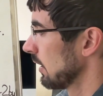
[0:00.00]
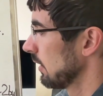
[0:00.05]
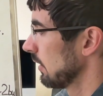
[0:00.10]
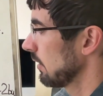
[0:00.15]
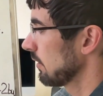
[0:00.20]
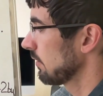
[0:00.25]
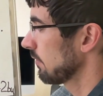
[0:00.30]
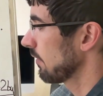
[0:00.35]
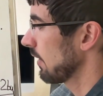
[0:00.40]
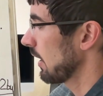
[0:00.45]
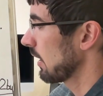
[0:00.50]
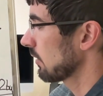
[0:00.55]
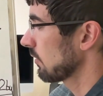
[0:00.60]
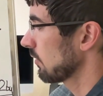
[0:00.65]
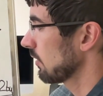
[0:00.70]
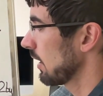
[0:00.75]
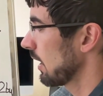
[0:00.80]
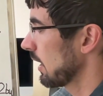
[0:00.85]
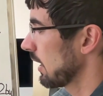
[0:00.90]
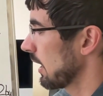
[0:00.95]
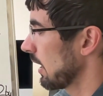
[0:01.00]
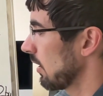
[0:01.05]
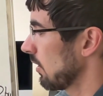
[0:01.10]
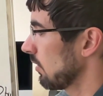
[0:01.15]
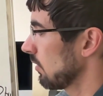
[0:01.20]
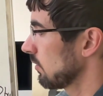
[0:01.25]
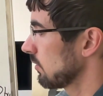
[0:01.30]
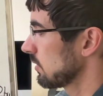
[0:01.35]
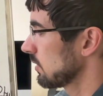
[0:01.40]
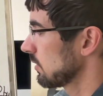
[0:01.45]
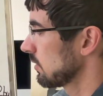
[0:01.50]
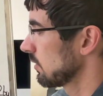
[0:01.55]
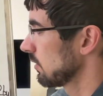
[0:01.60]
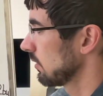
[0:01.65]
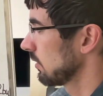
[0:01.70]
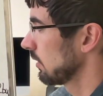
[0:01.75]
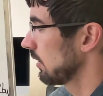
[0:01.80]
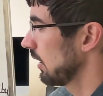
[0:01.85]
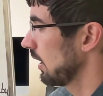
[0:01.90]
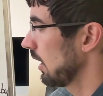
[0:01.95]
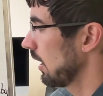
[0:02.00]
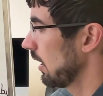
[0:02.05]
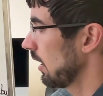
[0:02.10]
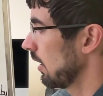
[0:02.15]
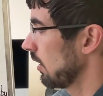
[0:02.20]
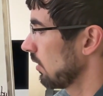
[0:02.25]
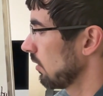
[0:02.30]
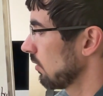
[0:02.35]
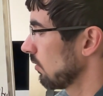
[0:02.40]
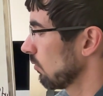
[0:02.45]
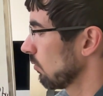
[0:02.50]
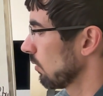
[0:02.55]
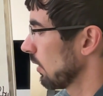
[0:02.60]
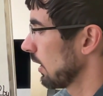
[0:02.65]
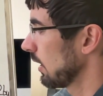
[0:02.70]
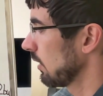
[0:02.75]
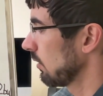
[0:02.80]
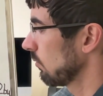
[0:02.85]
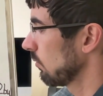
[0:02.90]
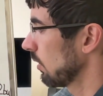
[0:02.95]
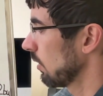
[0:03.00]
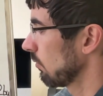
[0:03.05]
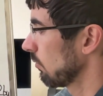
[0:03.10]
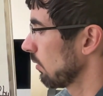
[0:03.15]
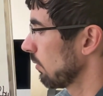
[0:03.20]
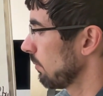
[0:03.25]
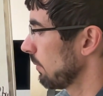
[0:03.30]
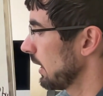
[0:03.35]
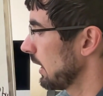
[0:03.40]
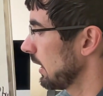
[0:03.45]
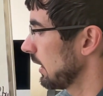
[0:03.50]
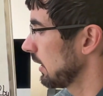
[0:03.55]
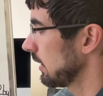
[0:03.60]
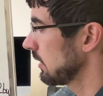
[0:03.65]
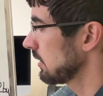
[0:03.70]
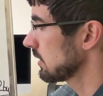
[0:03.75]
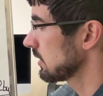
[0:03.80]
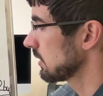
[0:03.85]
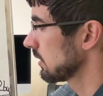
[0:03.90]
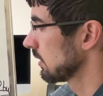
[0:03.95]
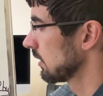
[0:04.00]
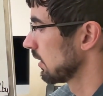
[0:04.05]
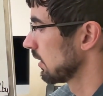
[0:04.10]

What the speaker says: Let's factor that out and write what remains.